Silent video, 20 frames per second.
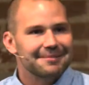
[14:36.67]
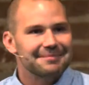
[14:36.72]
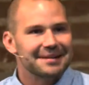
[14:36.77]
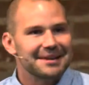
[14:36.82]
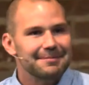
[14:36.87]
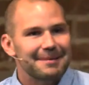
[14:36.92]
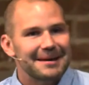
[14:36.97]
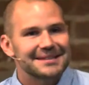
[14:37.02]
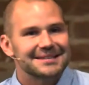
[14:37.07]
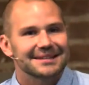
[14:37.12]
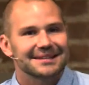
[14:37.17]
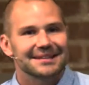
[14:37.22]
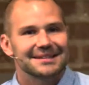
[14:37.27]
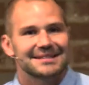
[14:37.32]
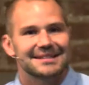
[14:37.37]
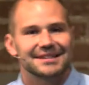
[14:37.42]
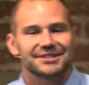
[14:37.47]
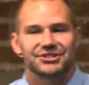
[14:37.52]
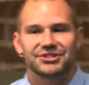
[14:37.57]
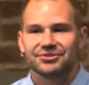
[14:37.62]
He basically
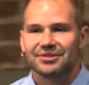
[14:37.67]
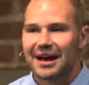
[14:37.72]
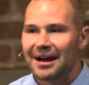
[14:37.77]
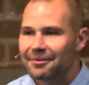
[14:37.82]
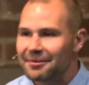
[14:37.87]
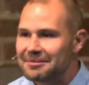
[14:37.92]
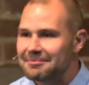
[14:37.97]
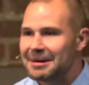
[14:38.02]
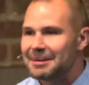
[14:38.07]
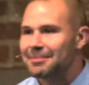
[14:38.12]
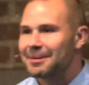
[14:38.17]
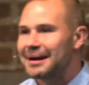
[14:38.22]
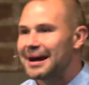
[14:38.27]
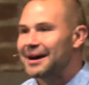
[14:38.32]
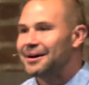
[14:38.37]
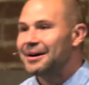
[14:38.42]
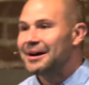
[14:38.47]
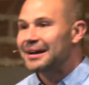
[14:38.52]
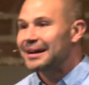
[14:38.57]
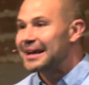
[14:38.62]
says, do you not remember
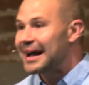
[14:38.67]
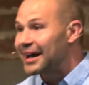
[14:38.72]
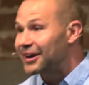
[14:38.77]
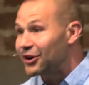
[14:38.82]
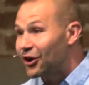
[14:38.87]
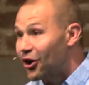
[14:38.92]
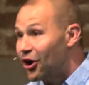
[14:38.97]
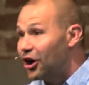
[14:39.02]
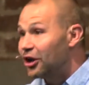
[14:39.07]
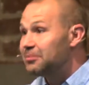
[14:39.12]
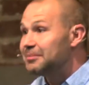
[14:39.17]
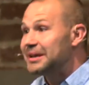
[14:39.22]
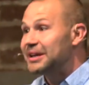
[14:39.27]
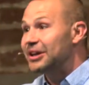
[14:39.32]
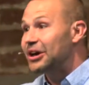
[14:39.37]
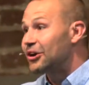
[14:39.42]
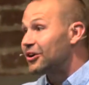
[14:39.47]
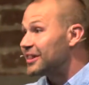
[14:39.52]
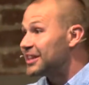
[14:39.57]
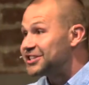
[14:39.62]
how God called me
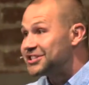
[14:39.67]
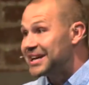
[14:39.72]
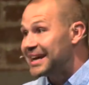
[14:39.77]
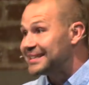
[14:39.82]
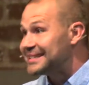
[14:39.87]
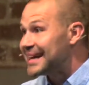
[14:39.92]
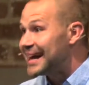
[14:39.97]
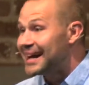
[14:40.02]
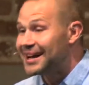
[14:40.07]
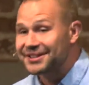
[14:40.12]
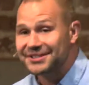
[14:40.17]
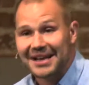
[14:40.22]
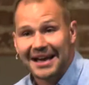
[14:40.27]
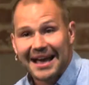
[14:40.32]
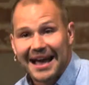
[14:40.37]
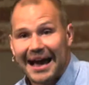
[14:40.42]
to go to the Gentiles,